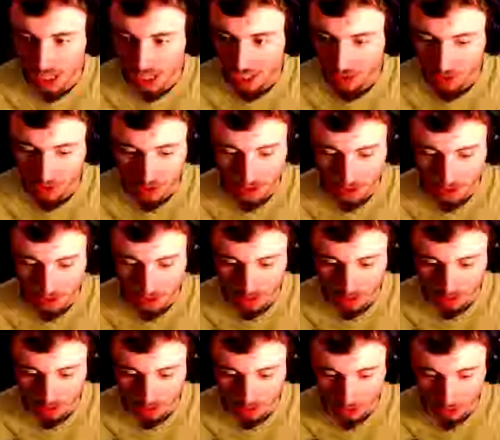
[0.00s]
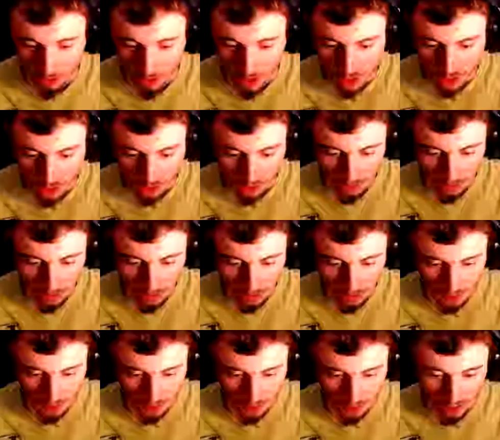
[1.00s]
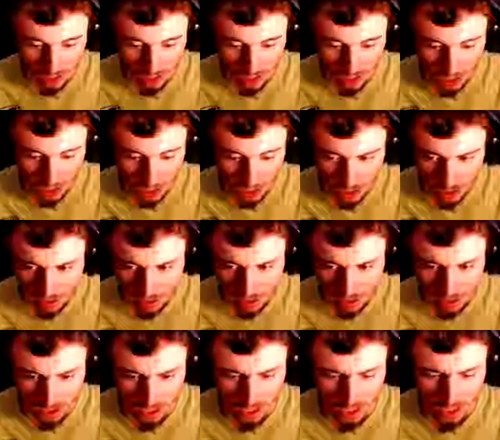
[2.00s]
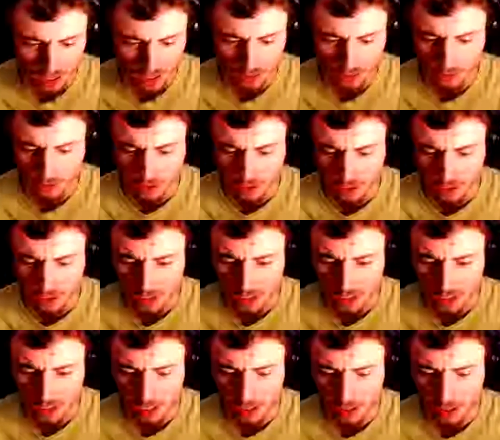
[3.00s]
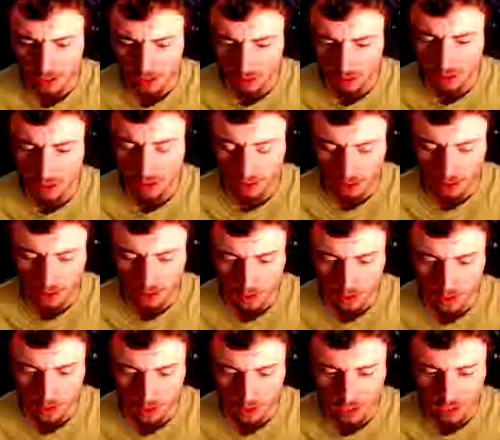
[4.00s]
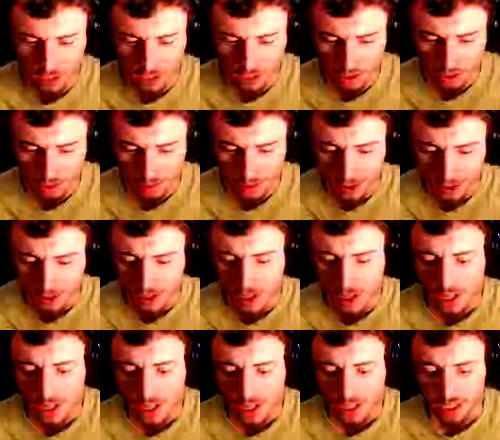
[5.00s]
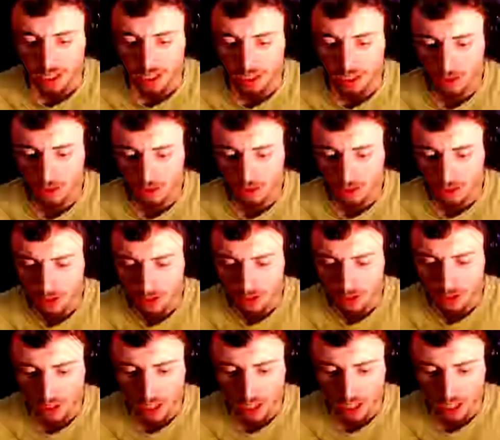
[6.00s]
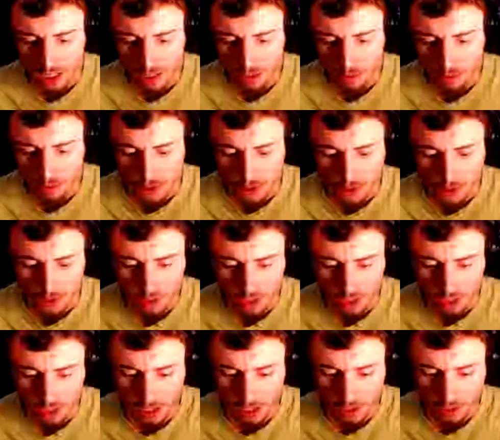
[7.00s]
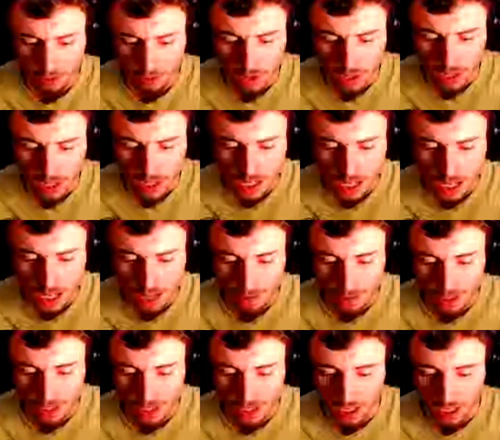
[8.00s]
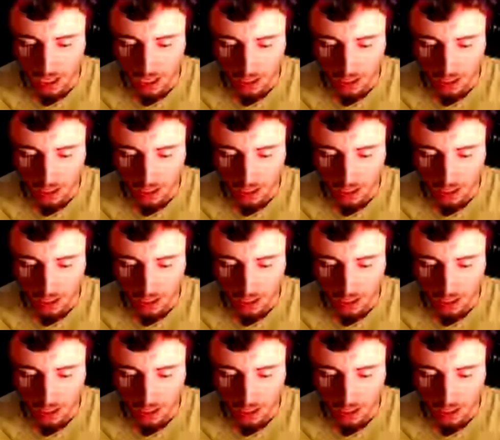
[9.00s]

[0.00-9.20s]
with 3 circles on each end, and the other one also looks like a normal candle holder stand with 3 diamonds on it.